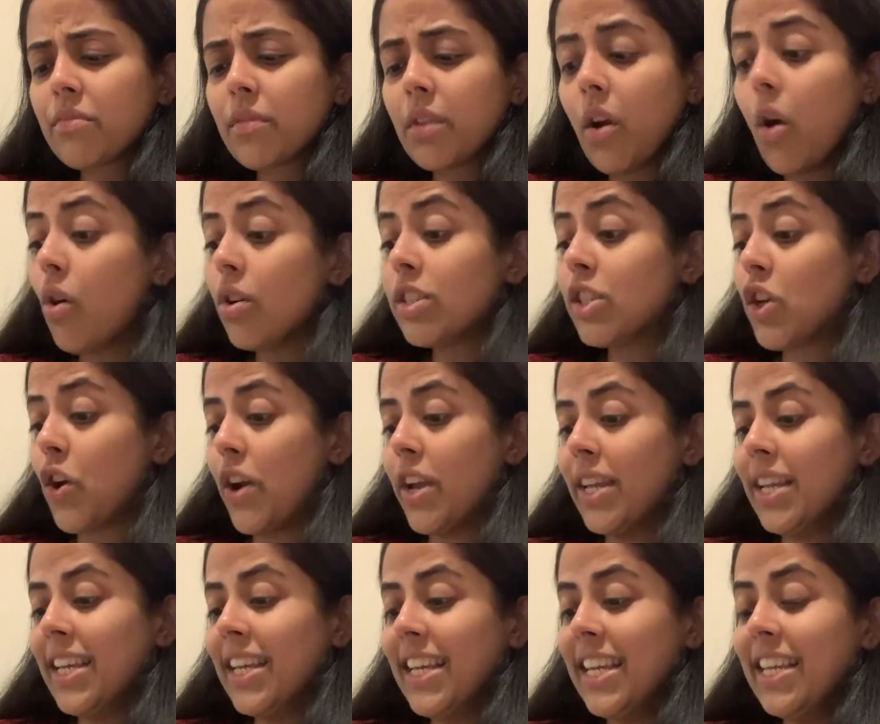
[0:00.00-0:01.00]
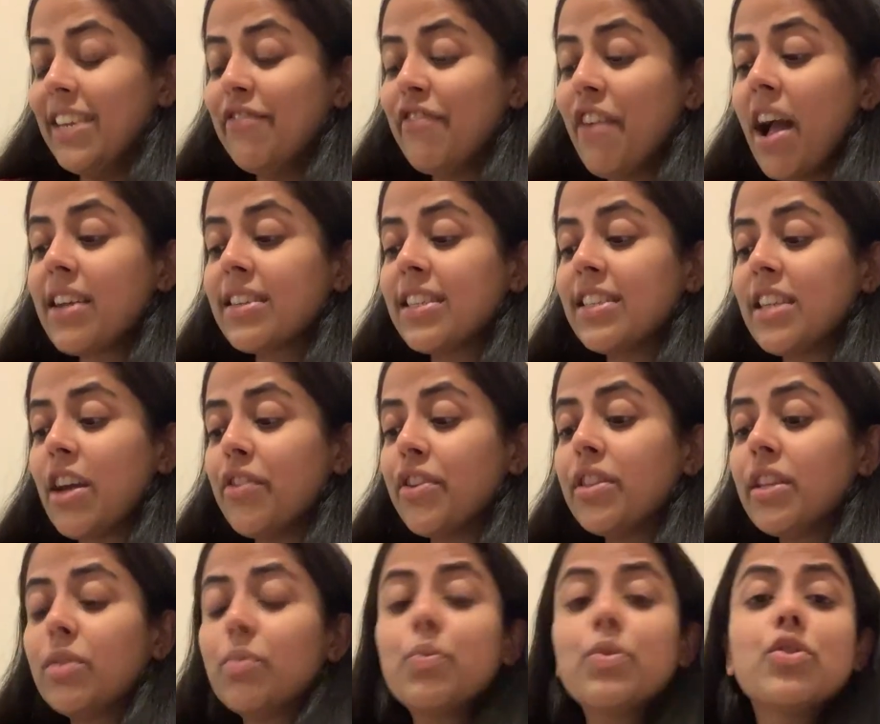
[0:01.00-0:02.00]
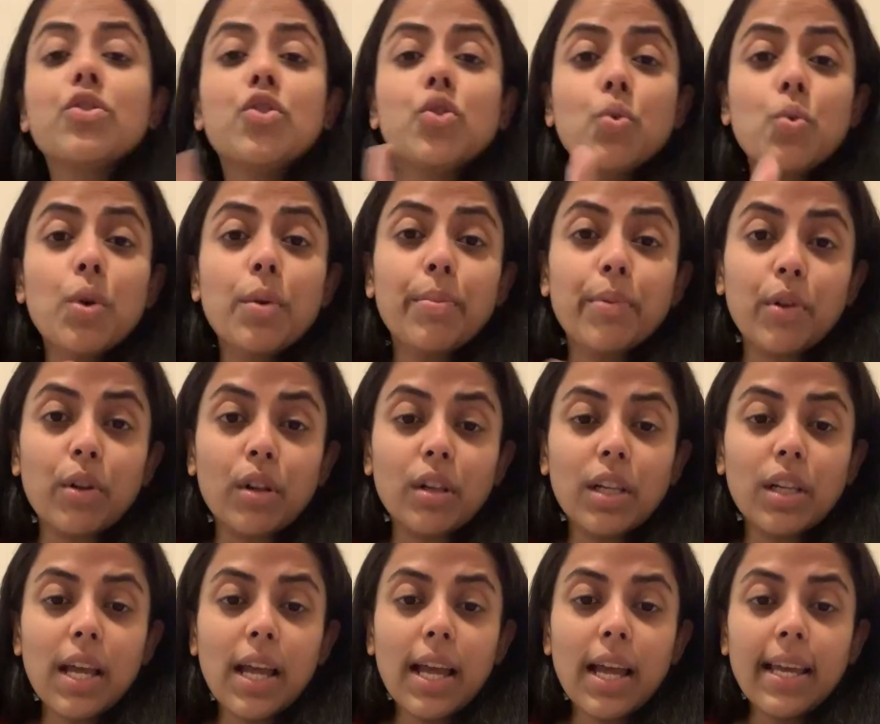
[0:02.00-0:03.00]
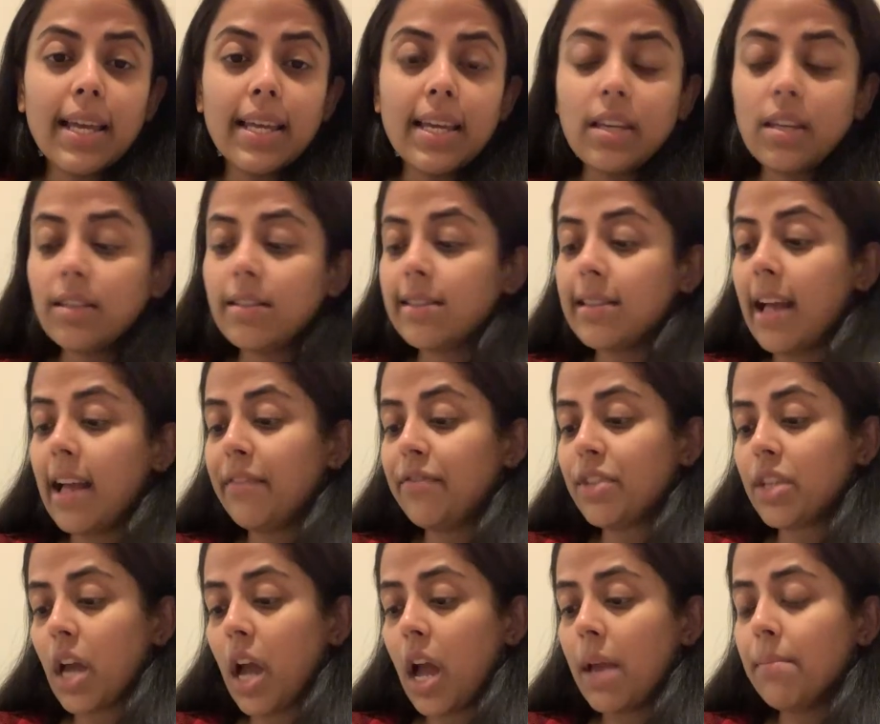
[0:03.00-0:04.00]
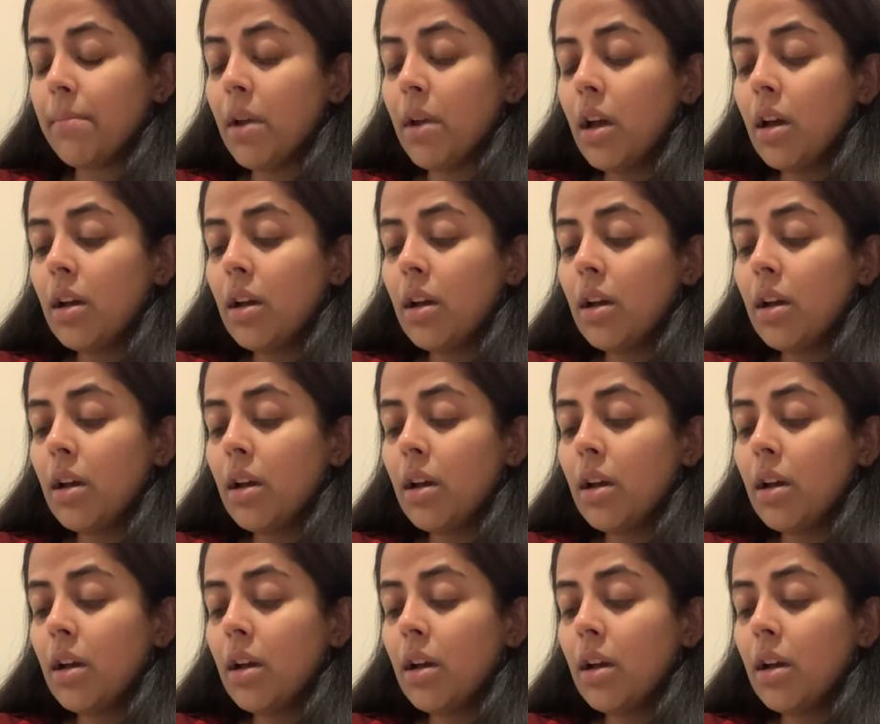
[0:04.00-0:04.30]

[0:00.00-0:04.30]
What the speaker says: in fact, he doubted that it was doable in his lifetime.